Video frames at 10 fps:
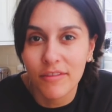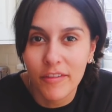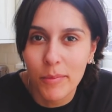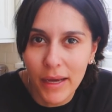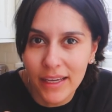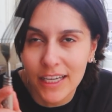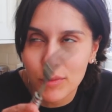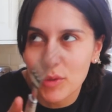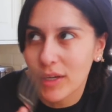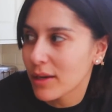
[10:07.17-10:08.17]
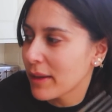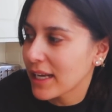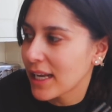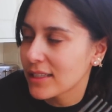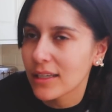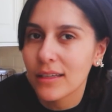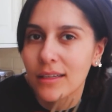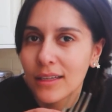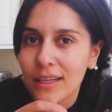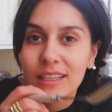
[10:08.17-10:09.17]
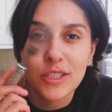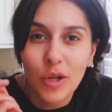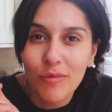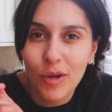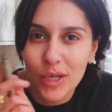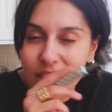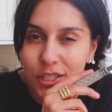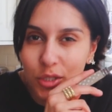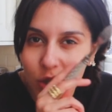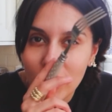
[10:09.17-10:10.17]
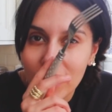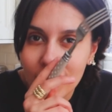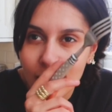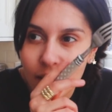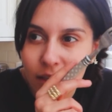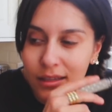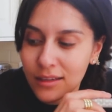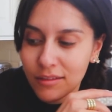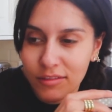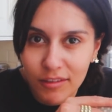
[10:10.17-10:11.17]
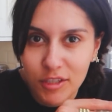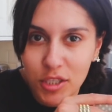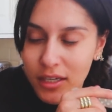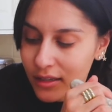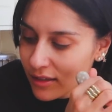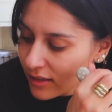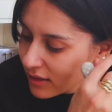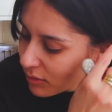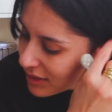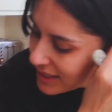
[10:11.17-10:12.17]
fluffy pancakes, which we're going to make later. This whole vlog is literally cooking fluffy shit. What's